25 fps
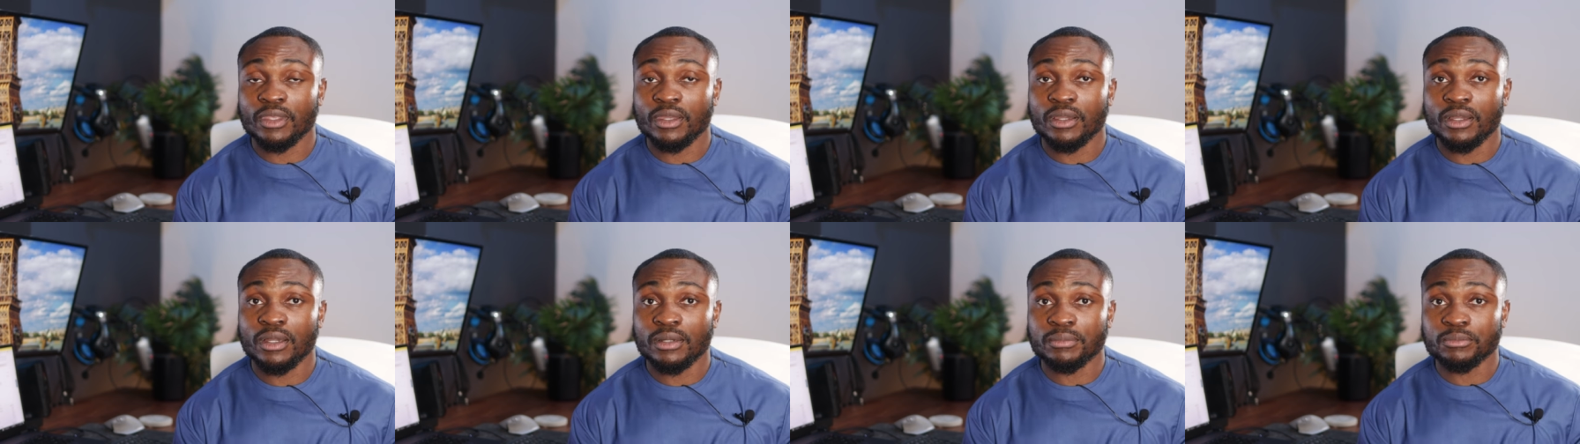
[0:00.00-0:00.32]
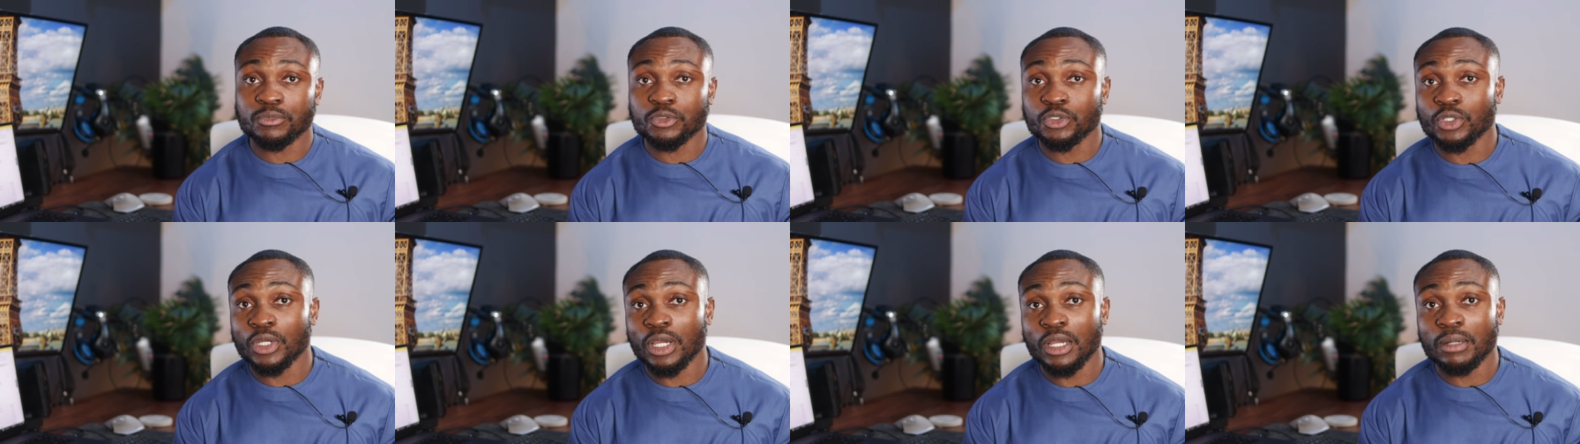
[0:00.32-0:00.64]

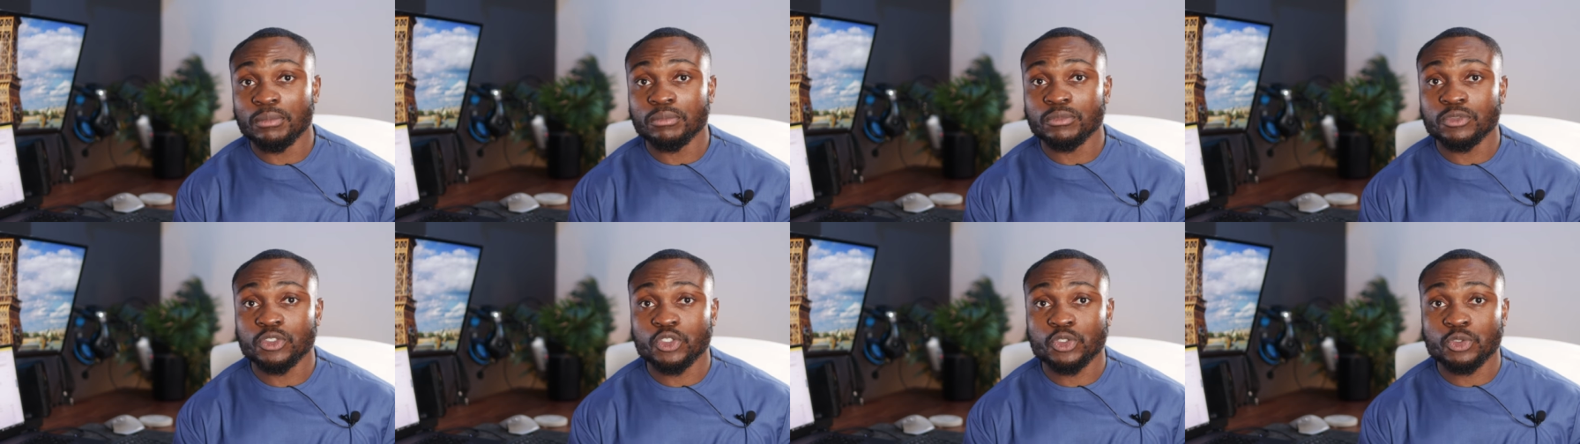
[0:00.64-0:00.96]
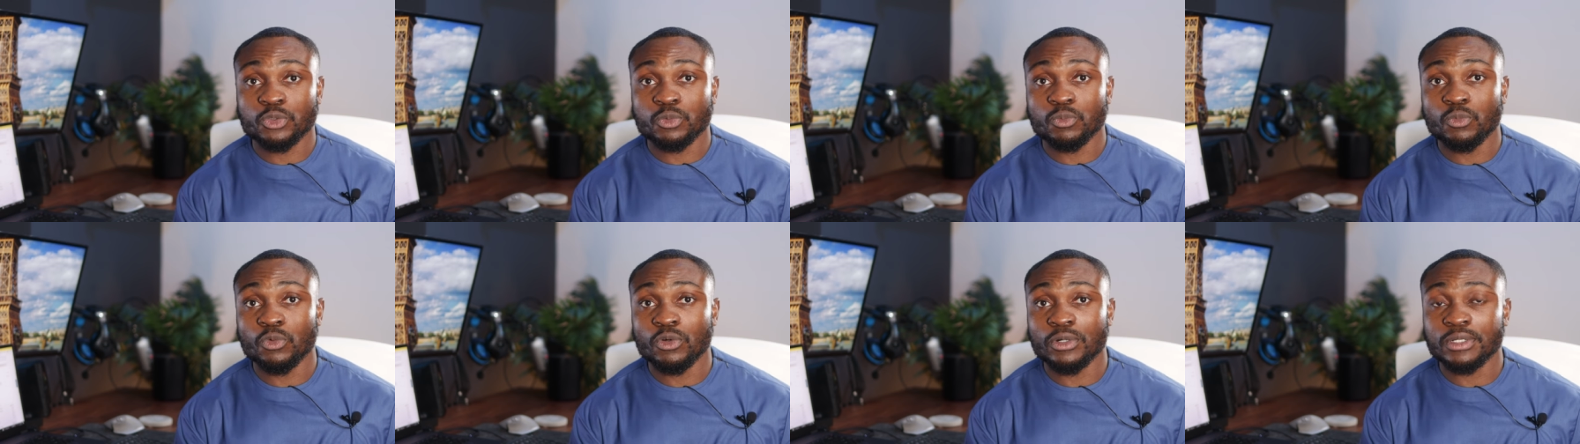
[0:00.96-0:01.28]
um, dumb
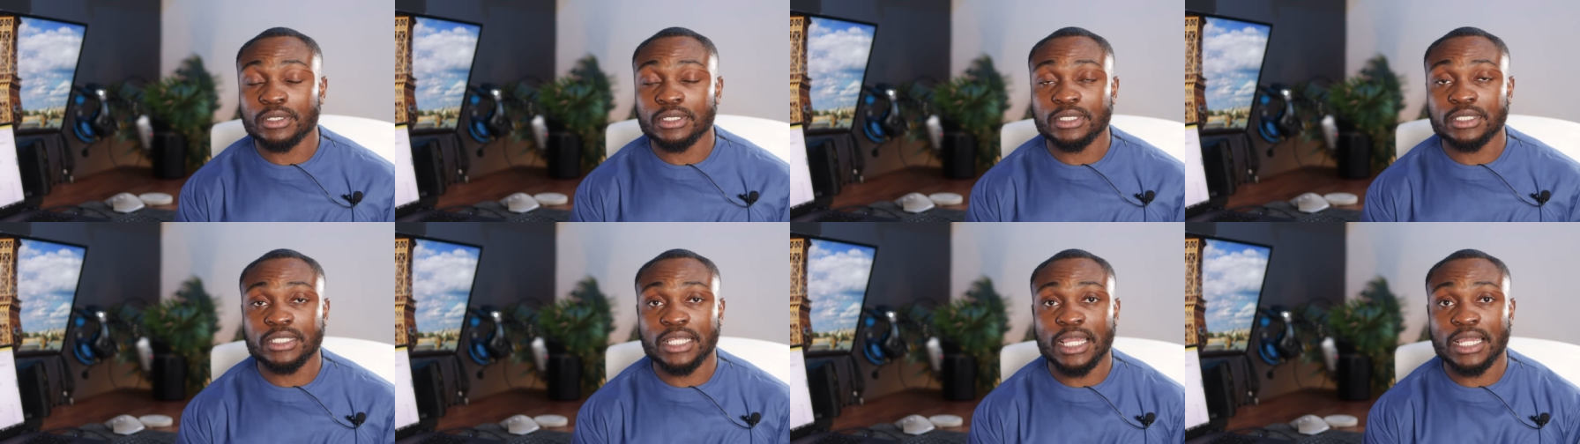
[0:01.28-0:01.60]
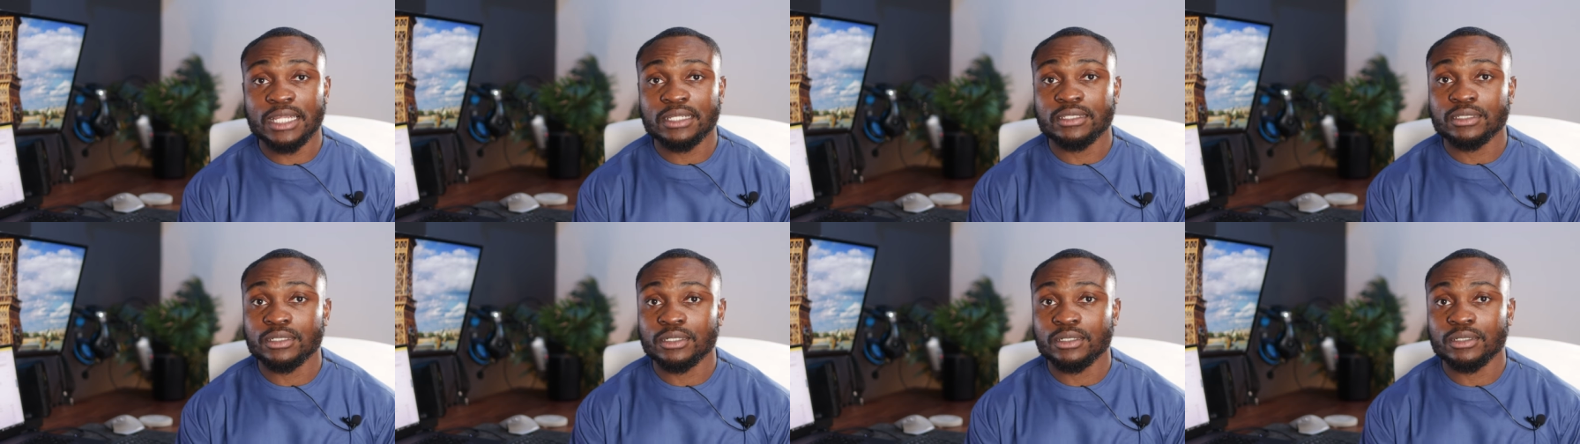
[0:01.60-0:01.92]
smoke
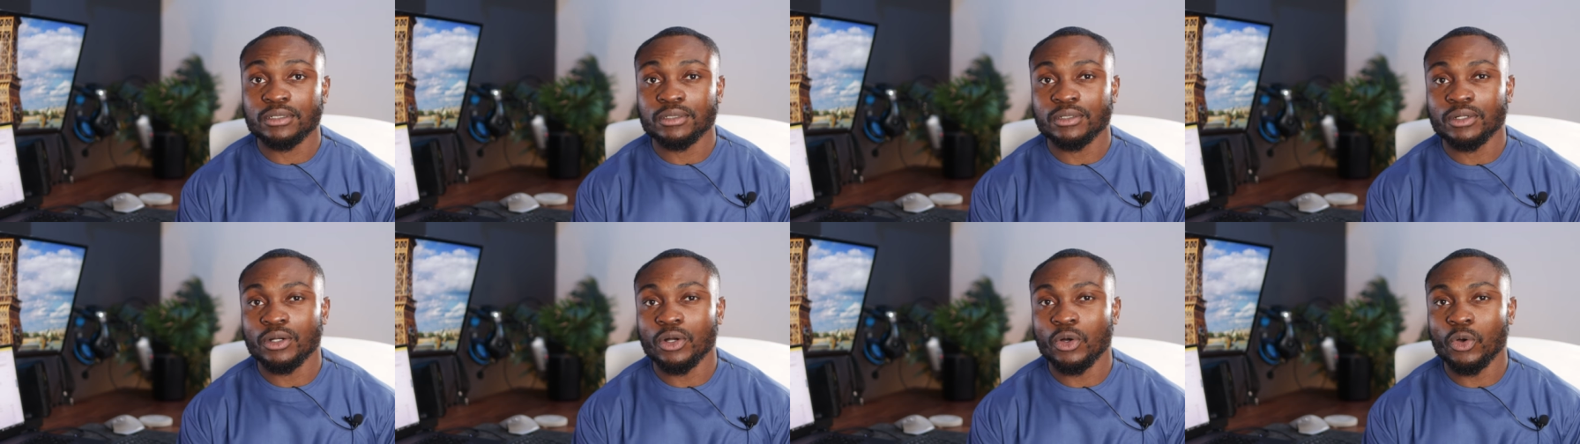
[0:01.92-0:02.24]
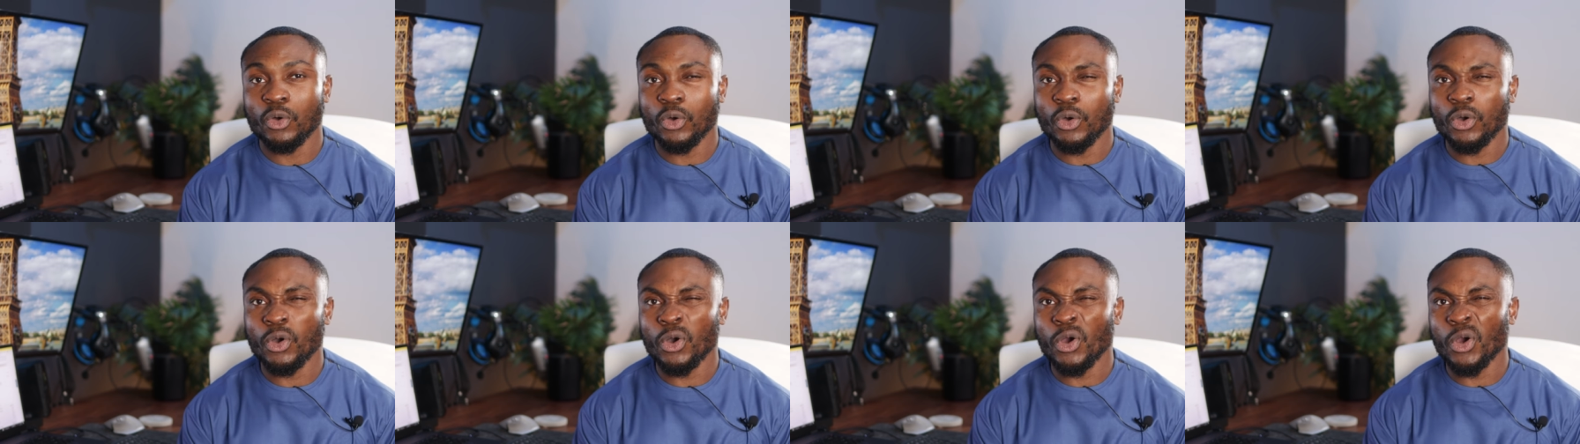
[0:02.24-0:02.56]
detector,
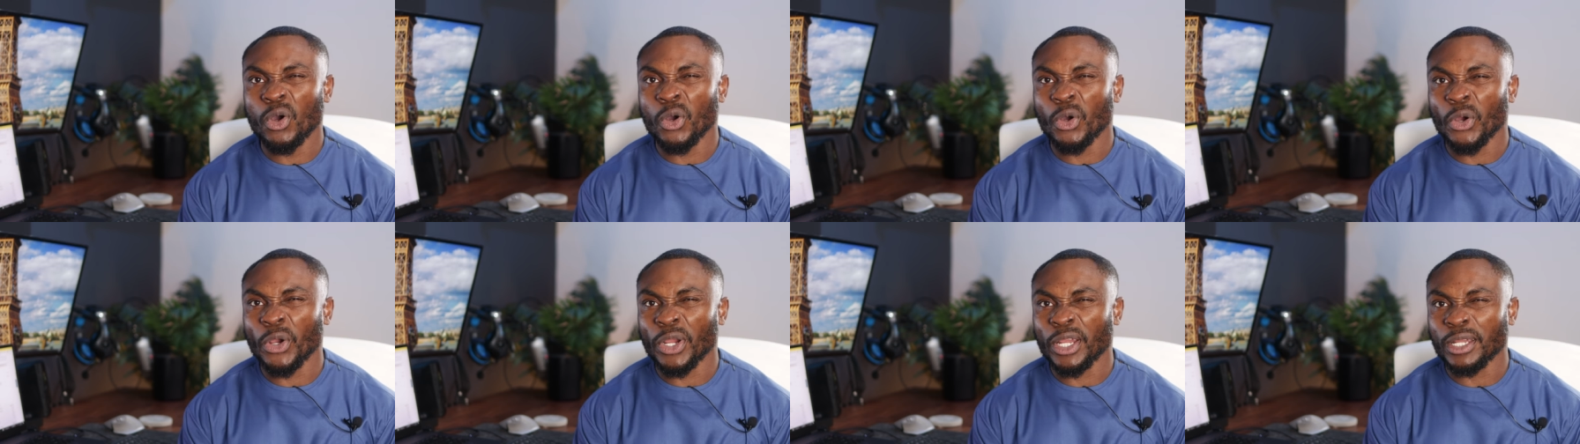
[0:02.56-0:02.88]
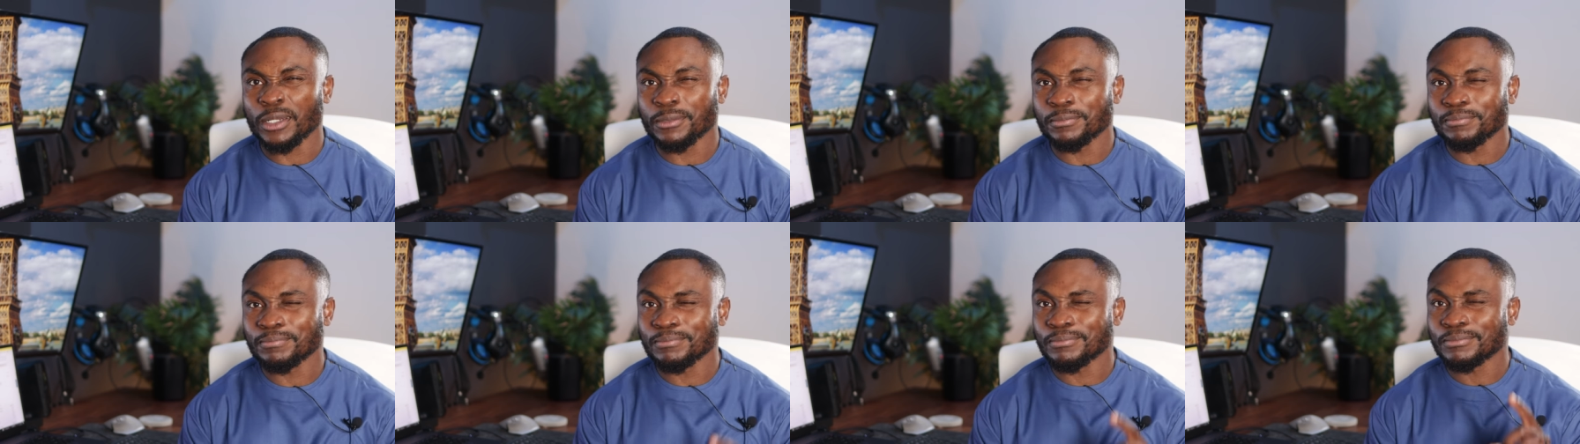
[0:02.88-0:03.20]
or